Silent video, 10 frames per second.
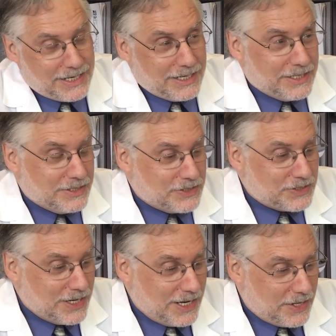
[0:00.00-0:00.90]

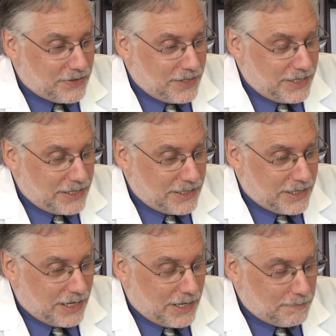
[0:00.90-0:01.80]
is
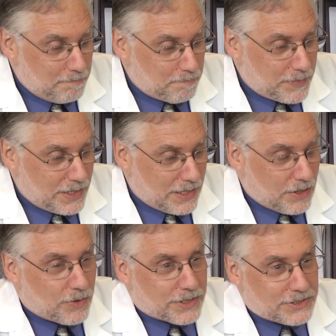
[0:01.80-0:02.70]
the um,
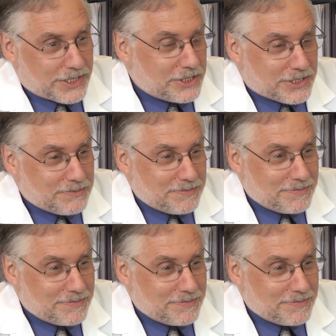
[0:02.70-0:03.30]
uh, organization